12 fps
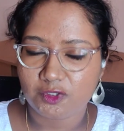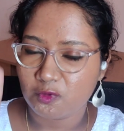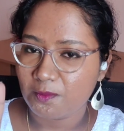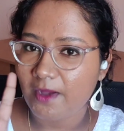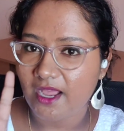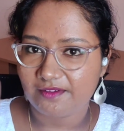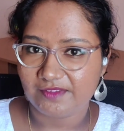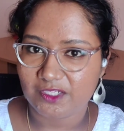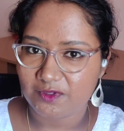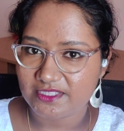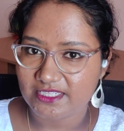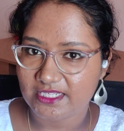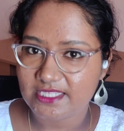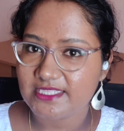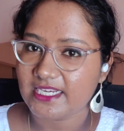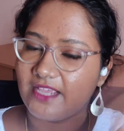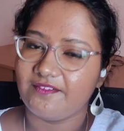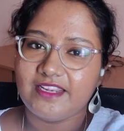a 2-part video series
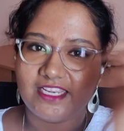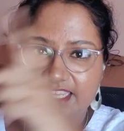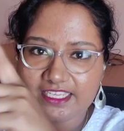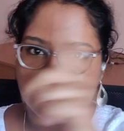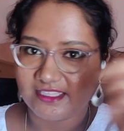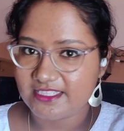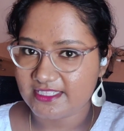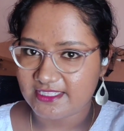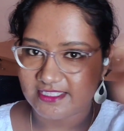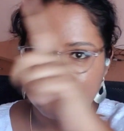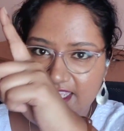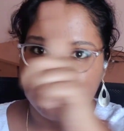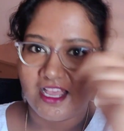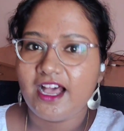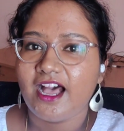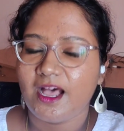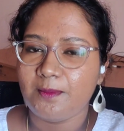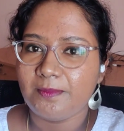that I will link in this
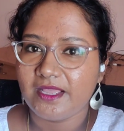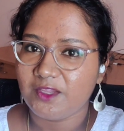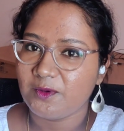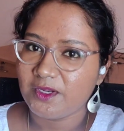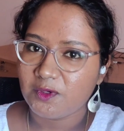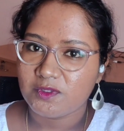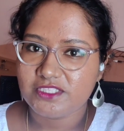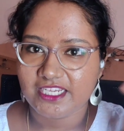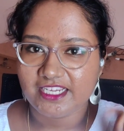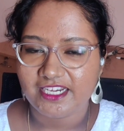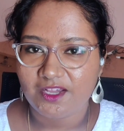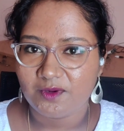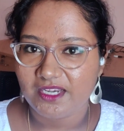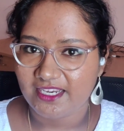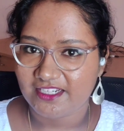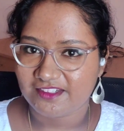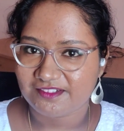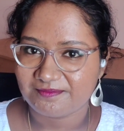up. You can go check it out
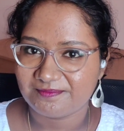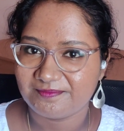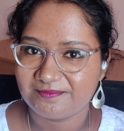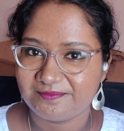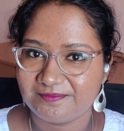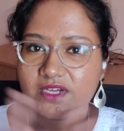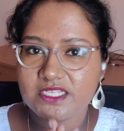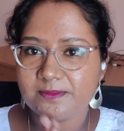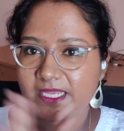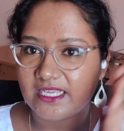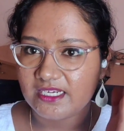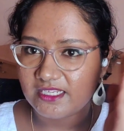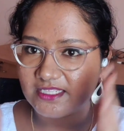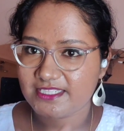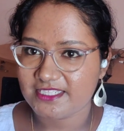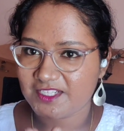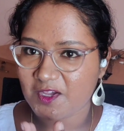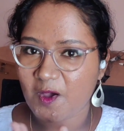later. First, make a
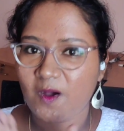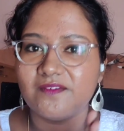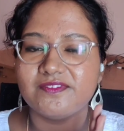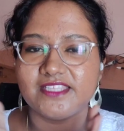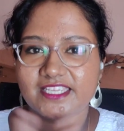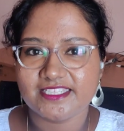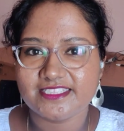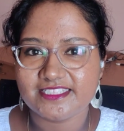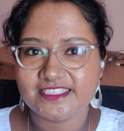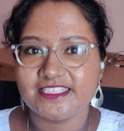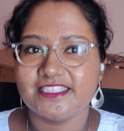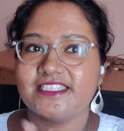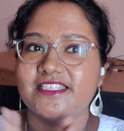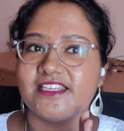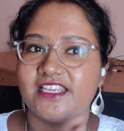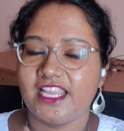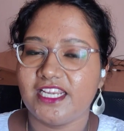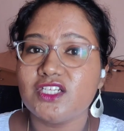list of things
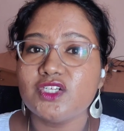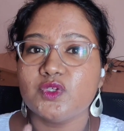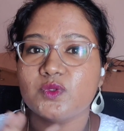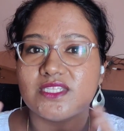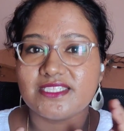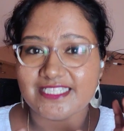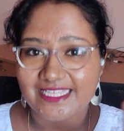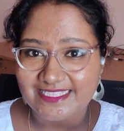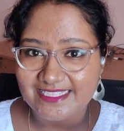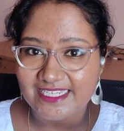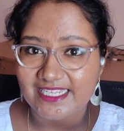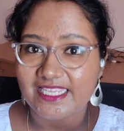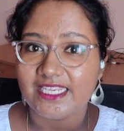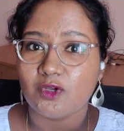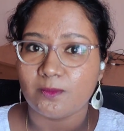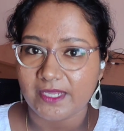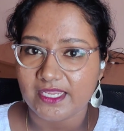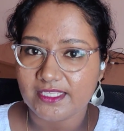related to the sensory
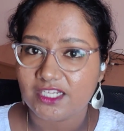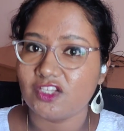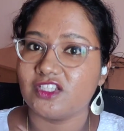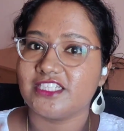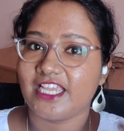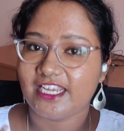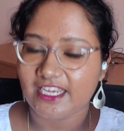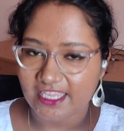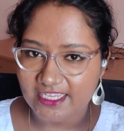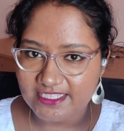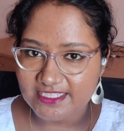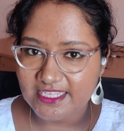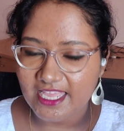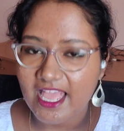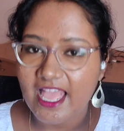domain that your child likes,